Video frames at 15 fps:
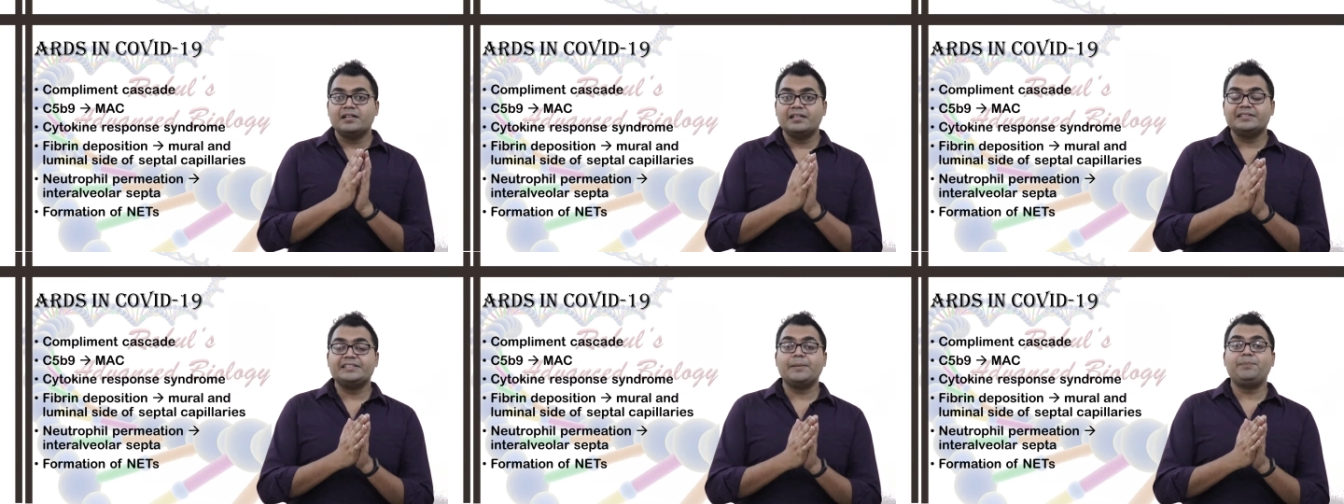
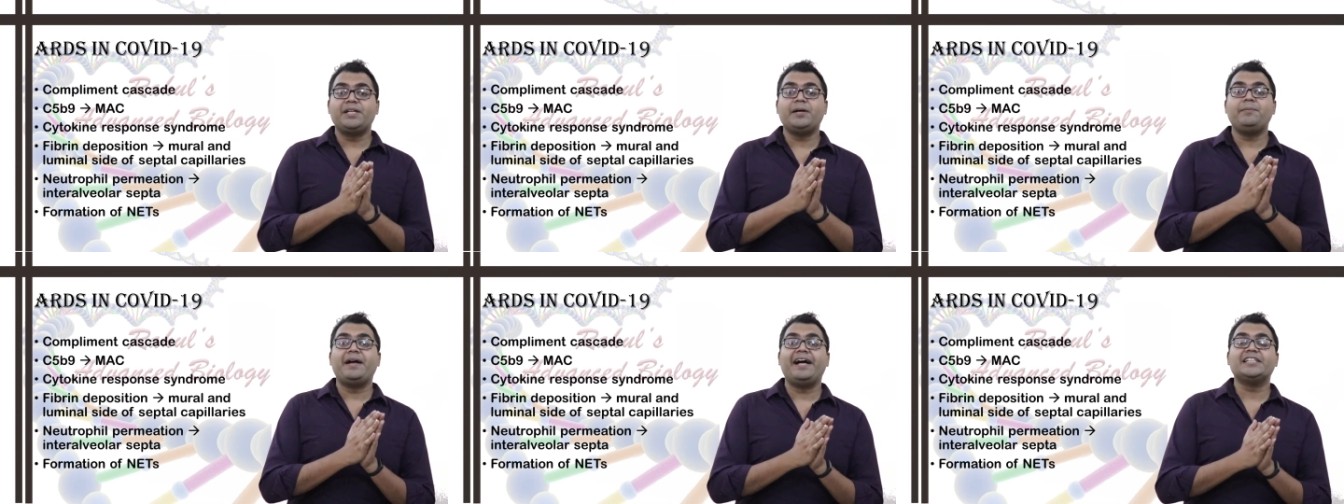
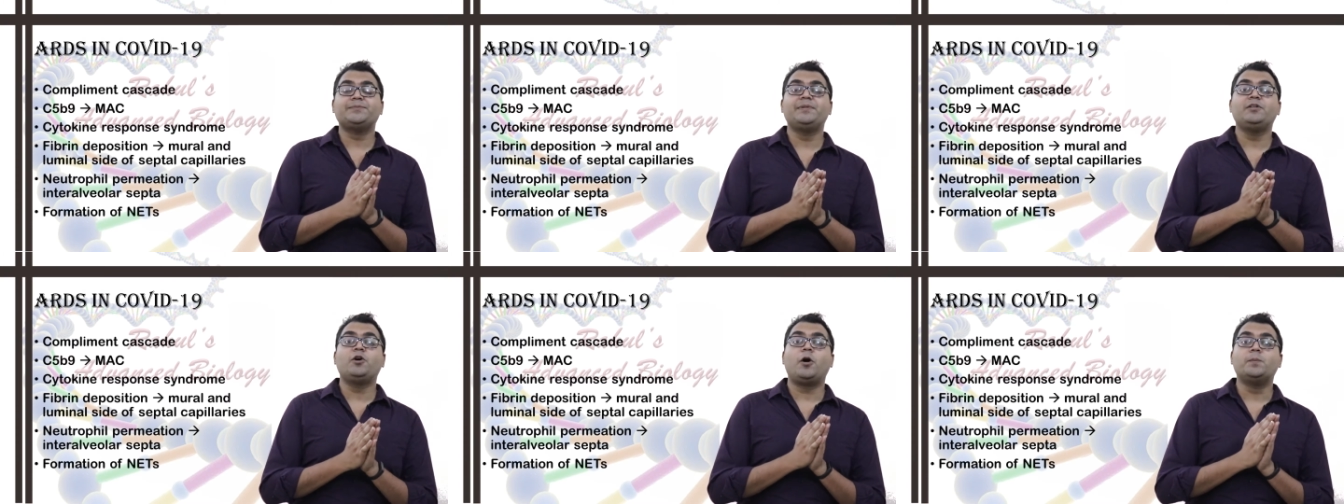septum has
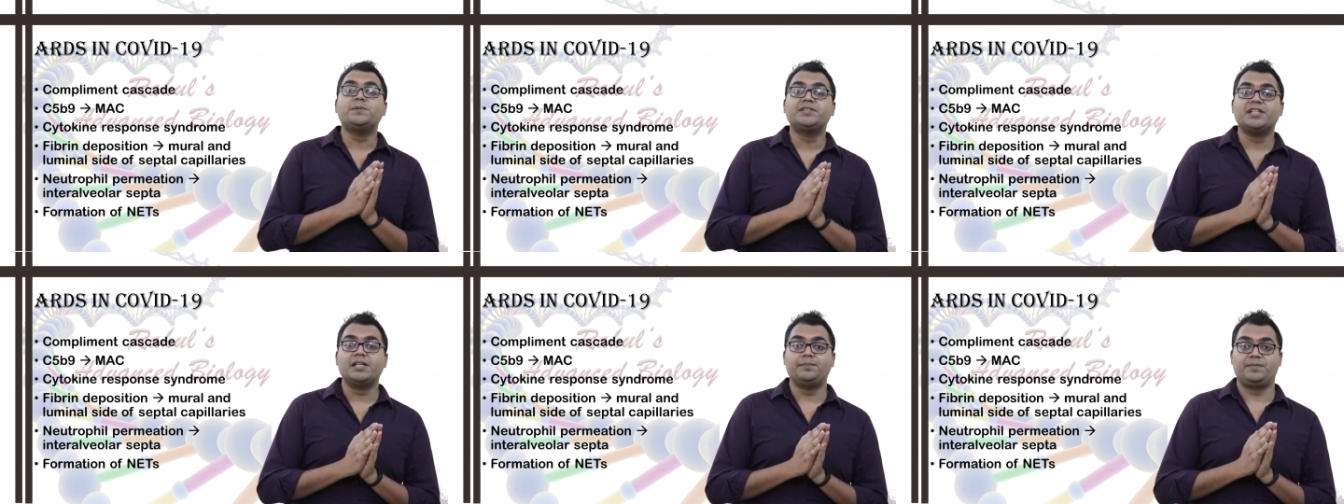been
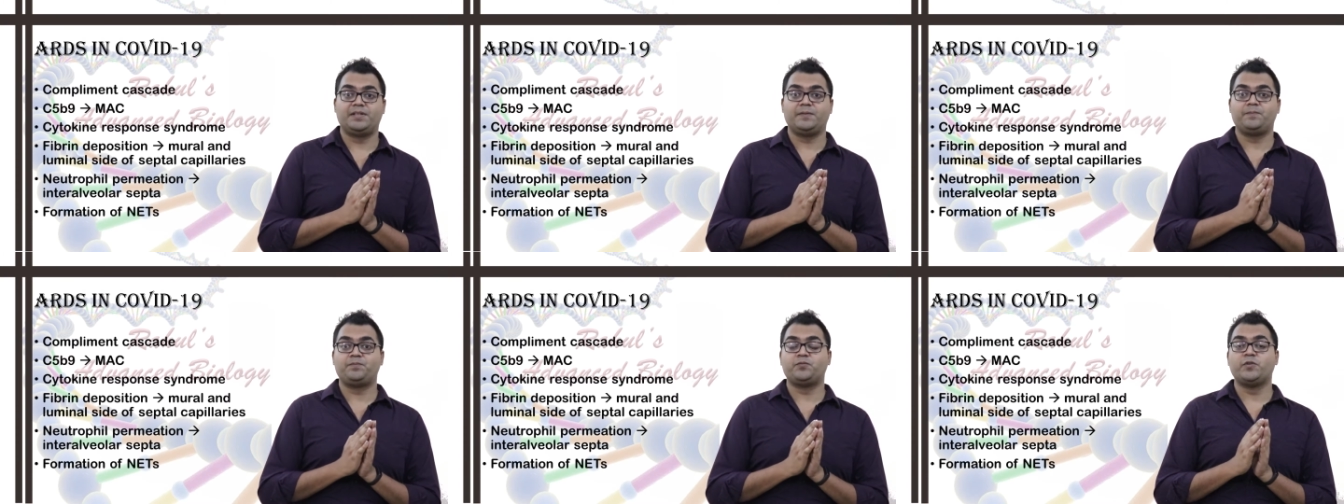observed,
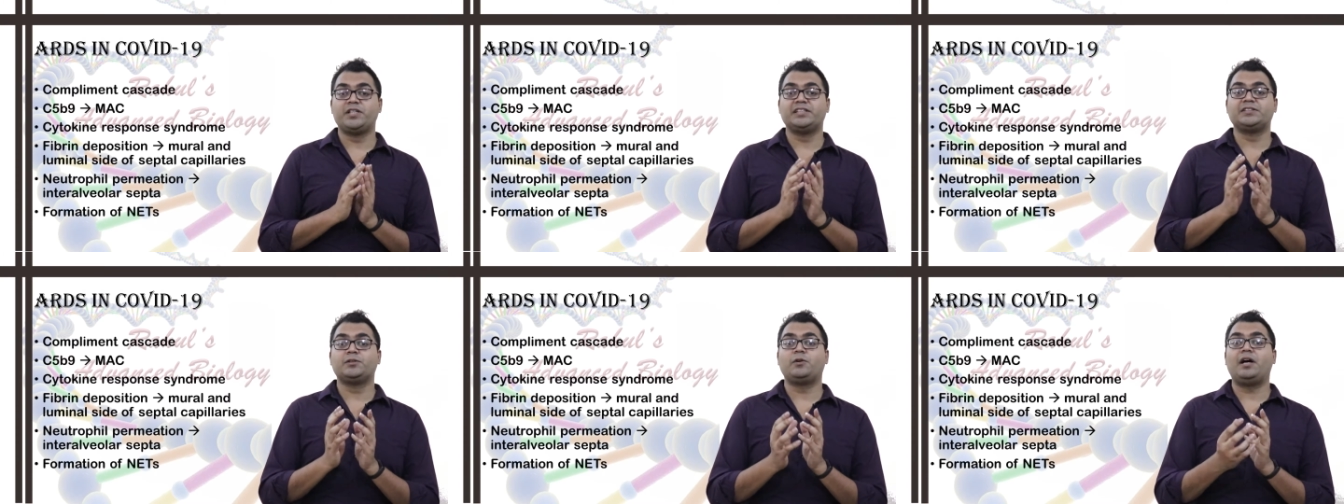which
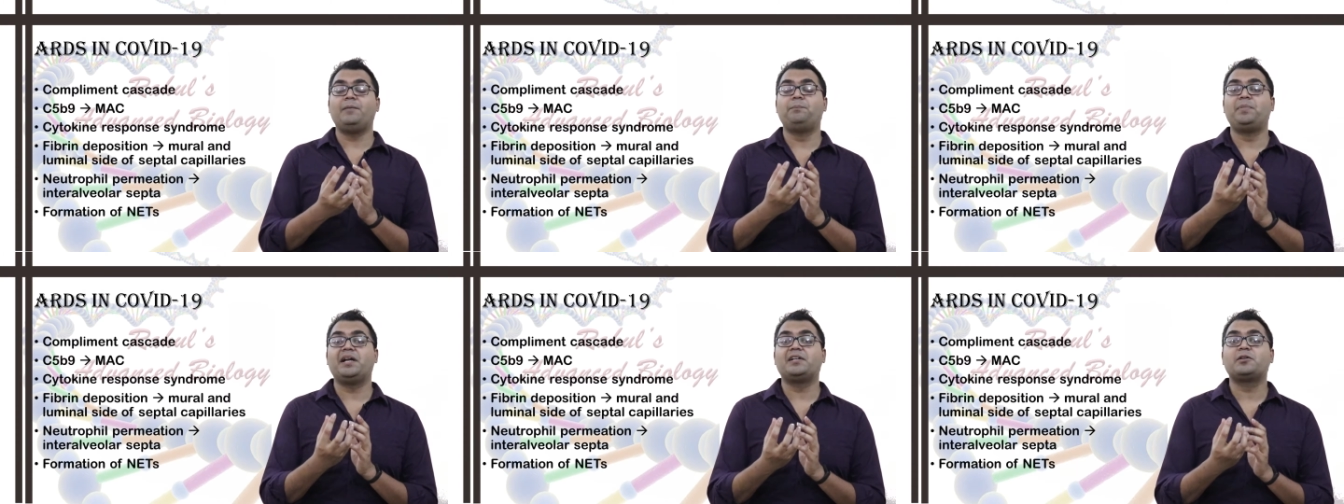is a
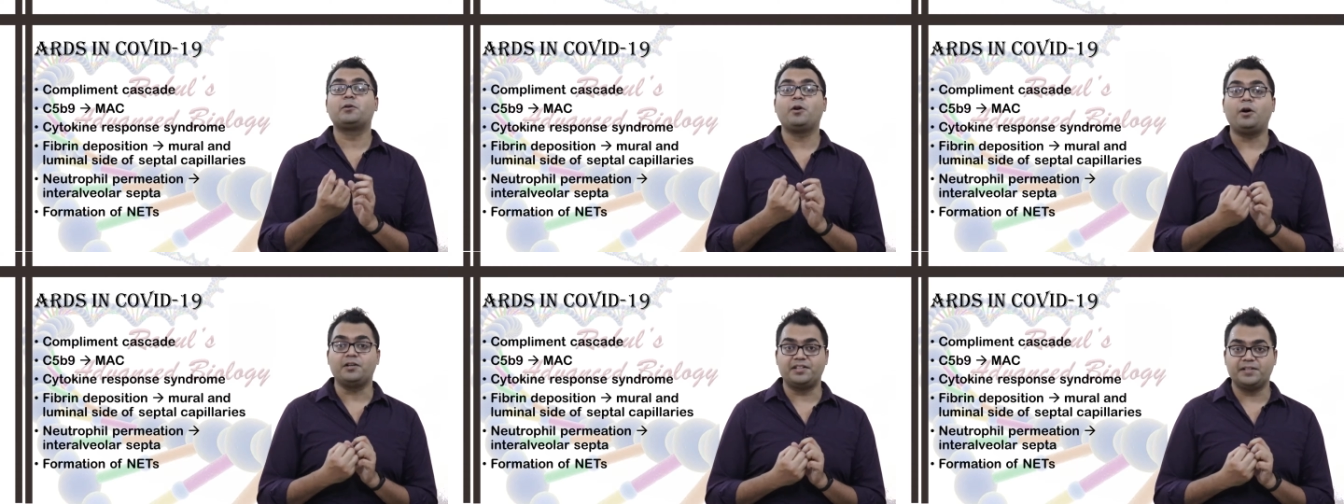blood
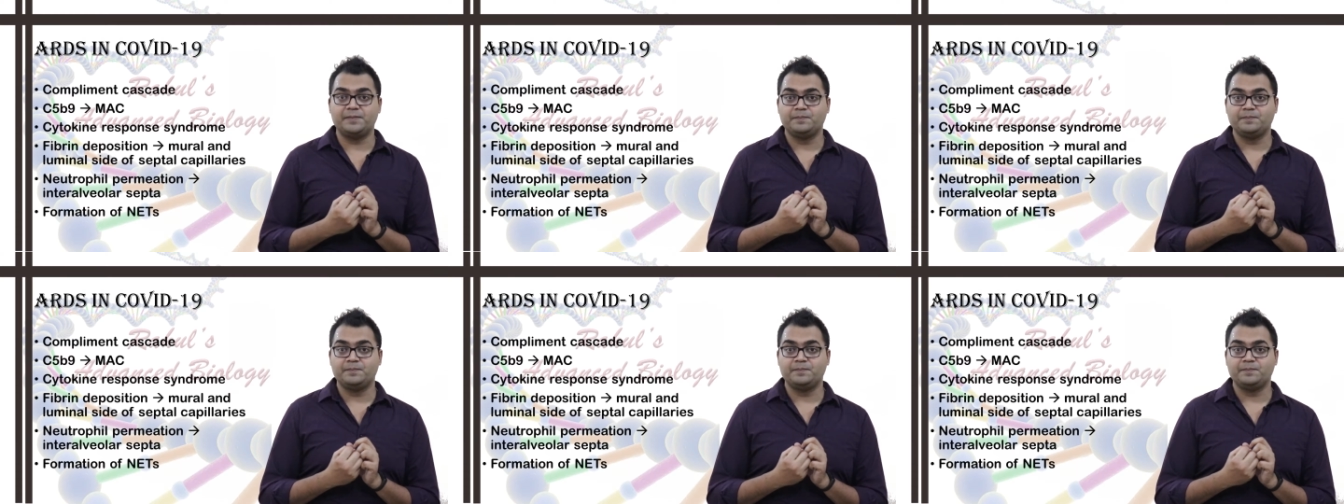clot.